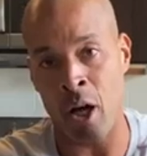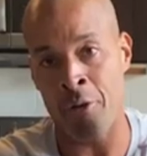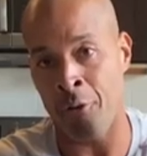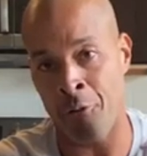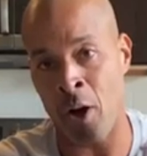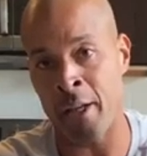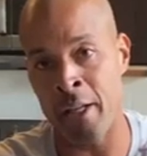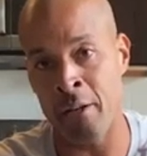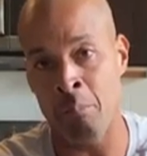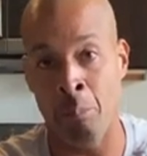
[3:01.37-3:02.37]
of the
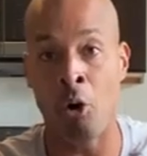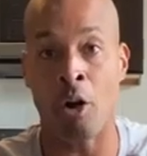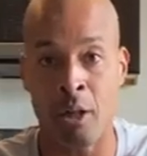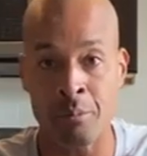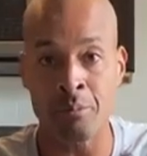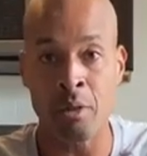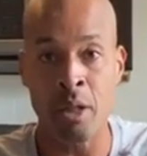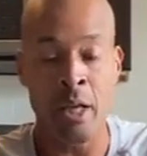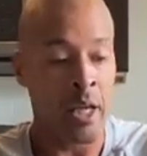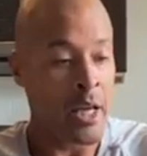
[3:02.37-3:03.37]
fucking book
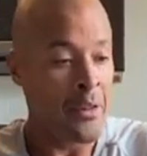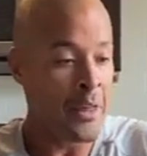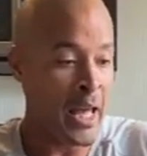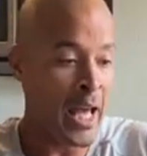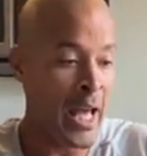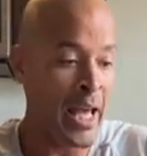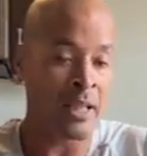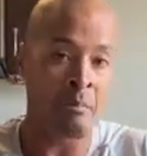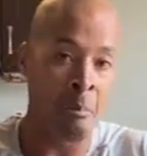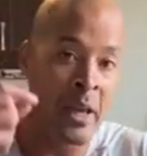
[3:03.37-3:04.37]
that
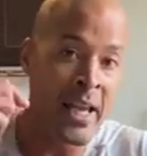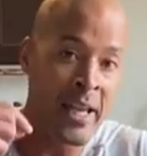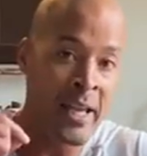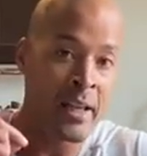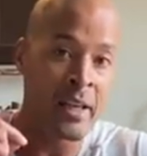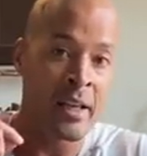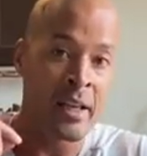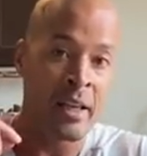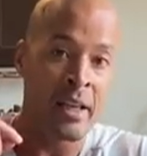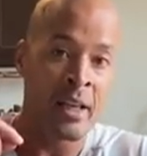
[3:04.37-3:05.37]
has me
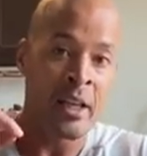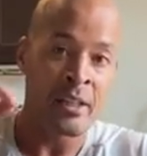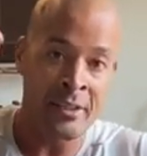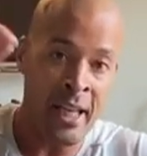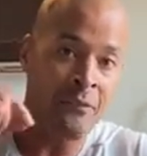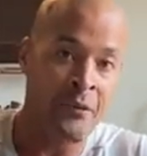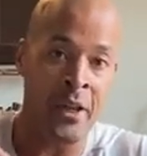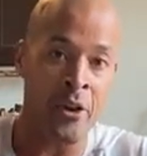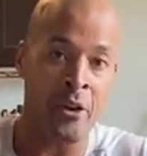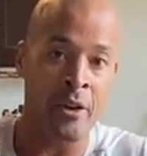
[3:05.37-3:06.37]
stick
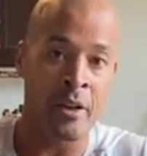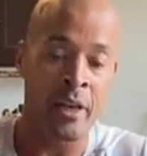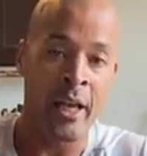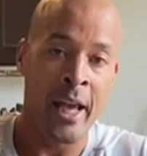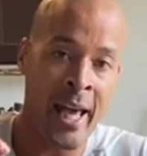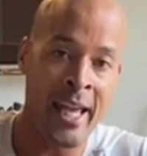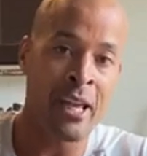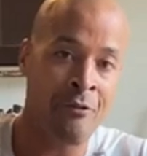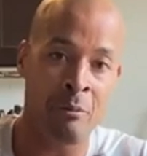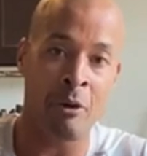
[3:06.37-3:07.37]
figured
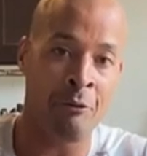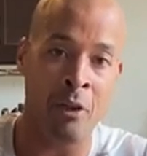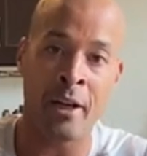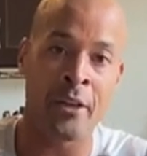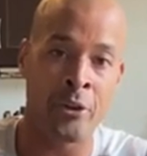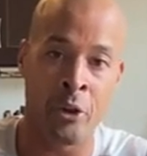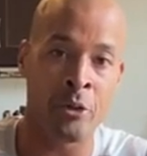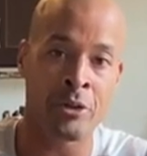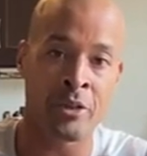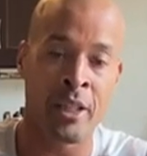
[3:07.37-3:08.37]
hanging from a fucking
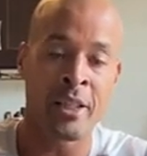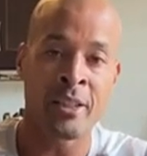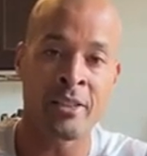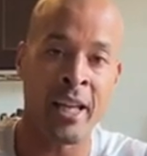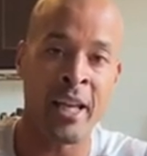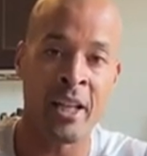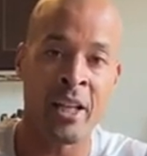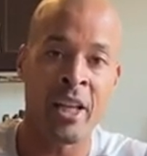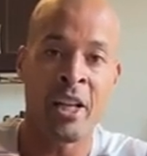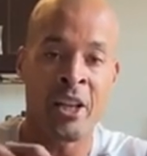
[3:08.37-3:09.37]
noose
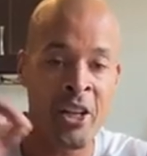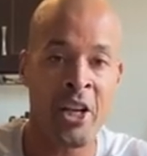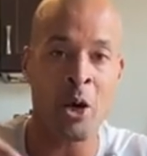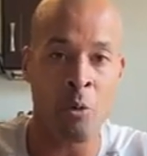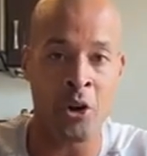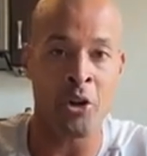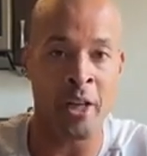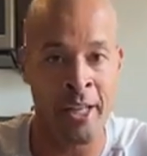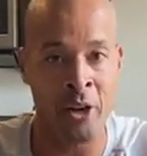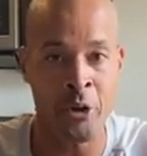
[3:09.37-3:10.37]
saying, nigger, we're going
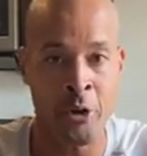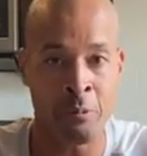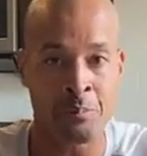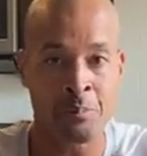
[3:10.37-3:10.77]
to kill you.